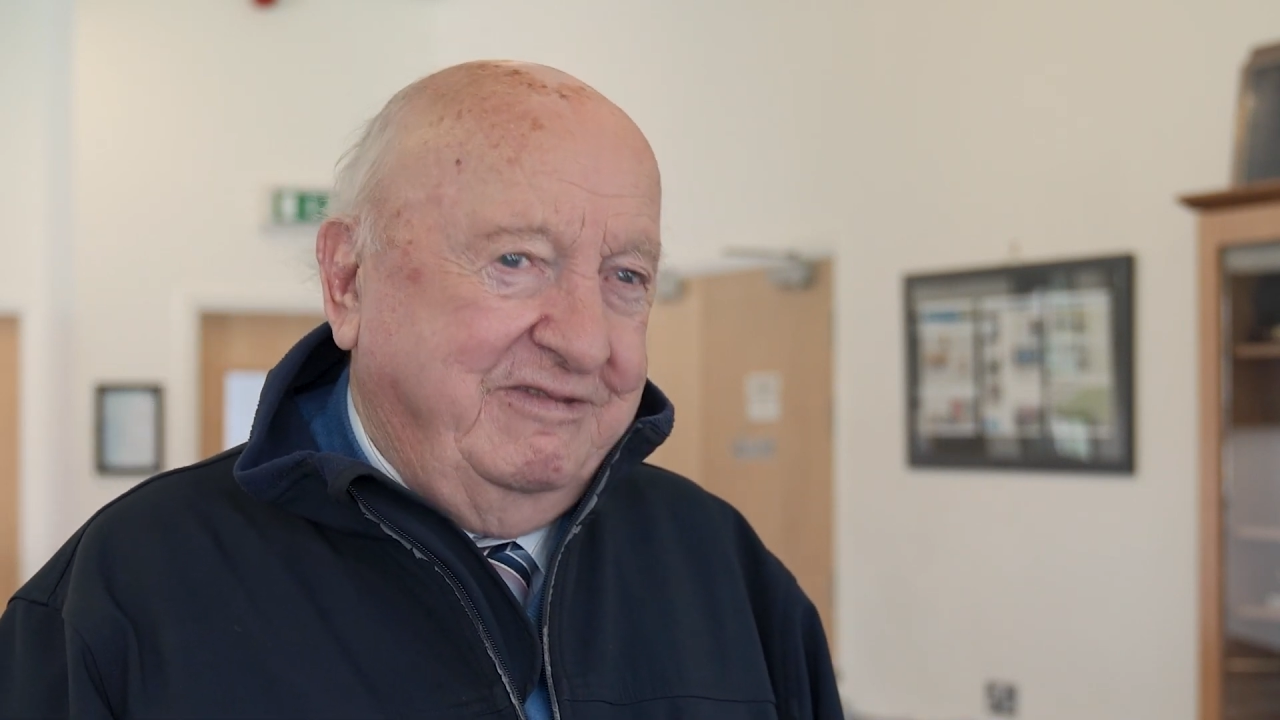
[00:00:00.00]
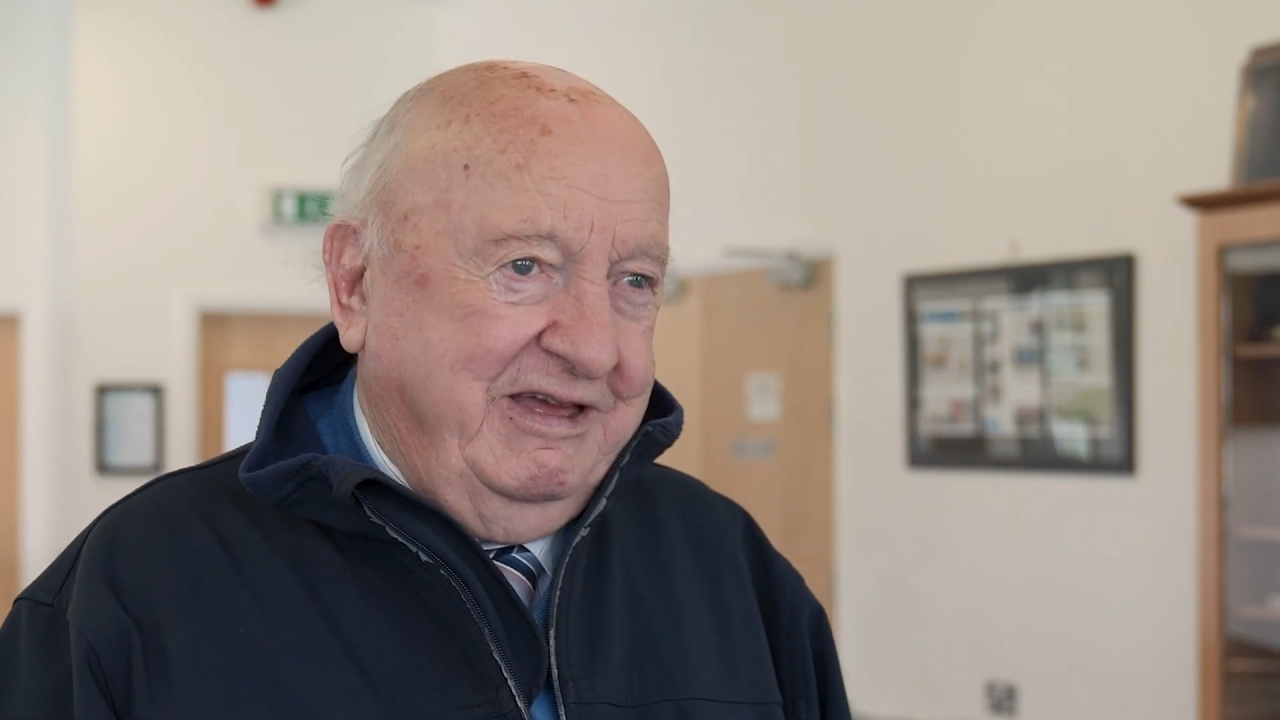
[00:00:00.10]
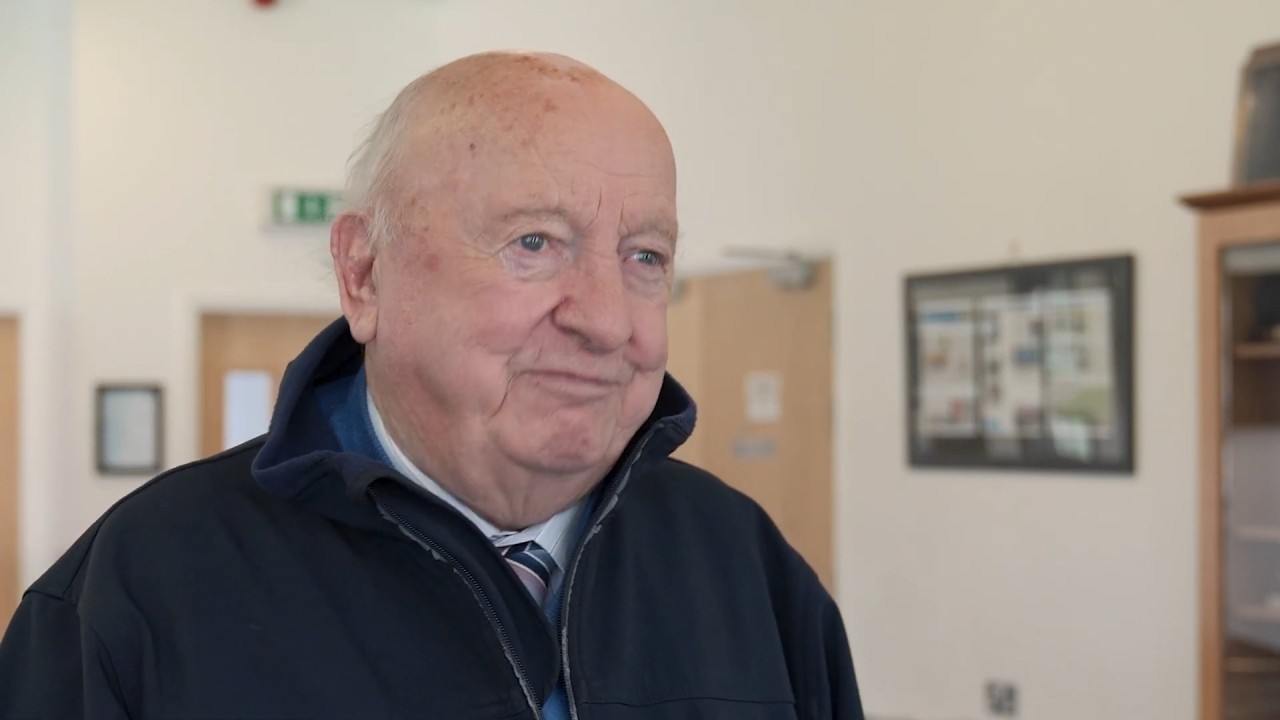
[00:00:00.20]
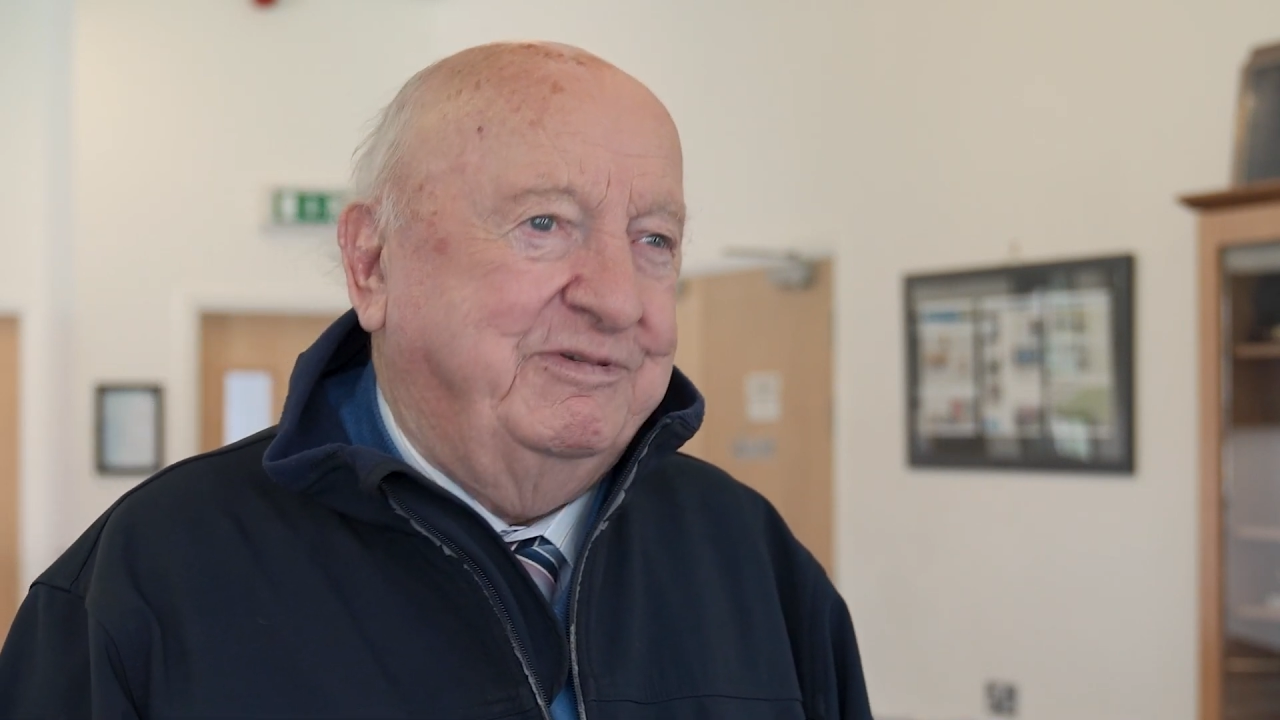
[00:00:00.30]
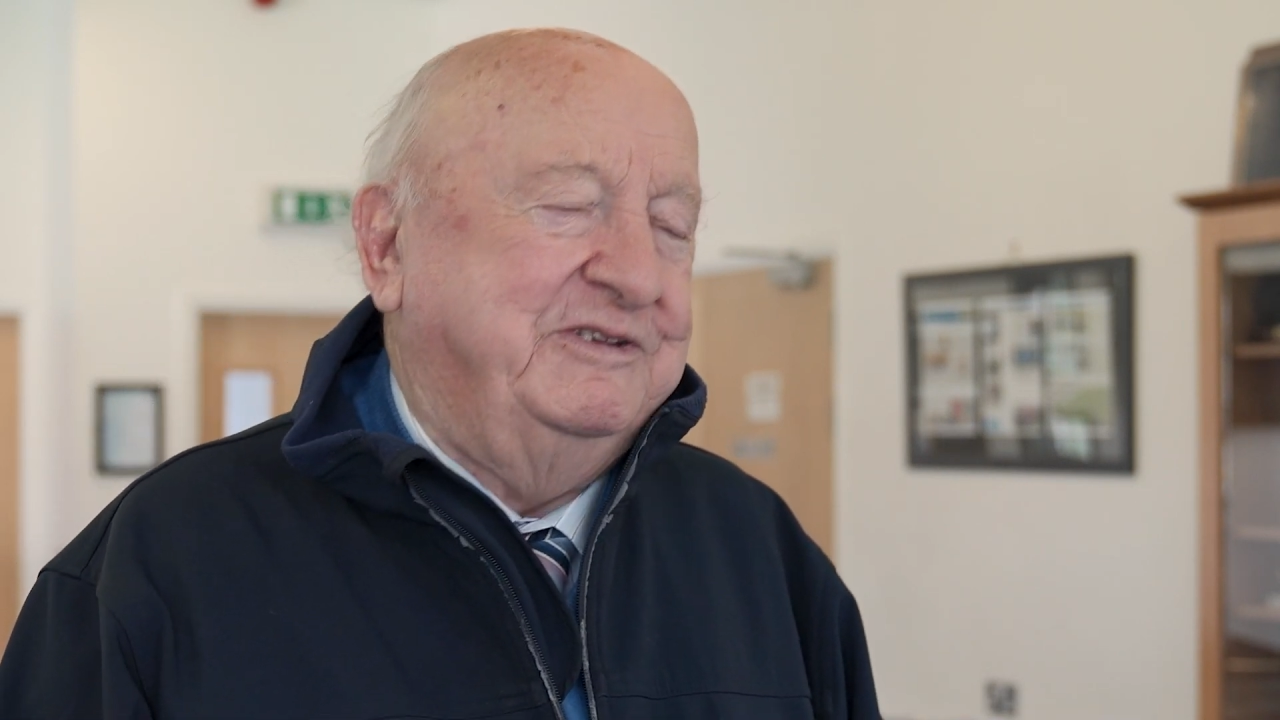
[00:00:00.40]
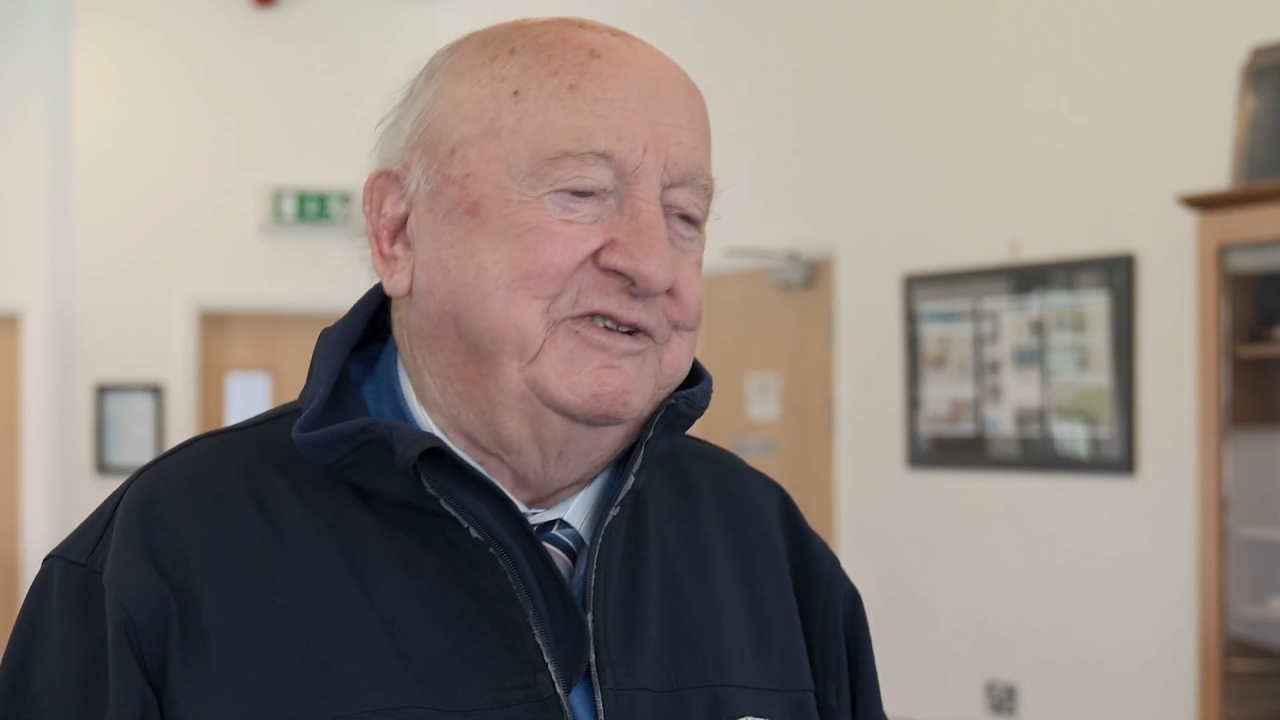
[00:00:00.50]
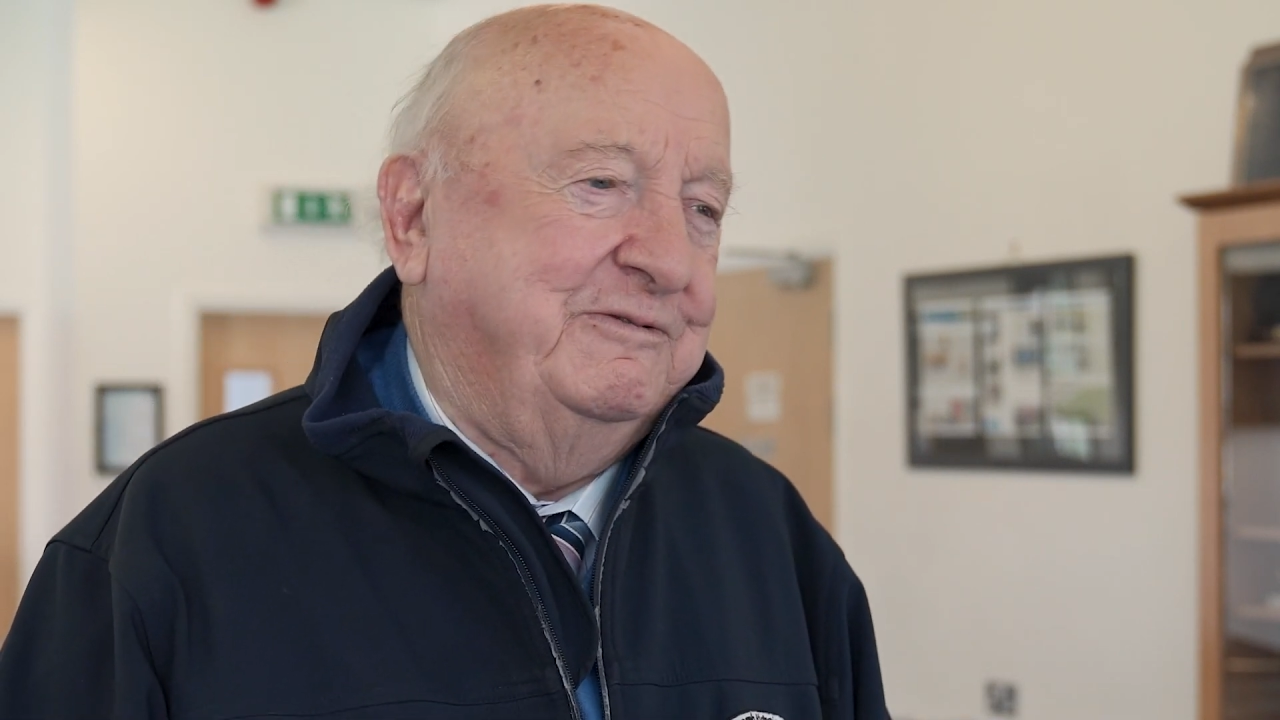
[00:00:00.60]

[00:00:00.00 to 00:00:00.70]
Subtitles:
in that pitch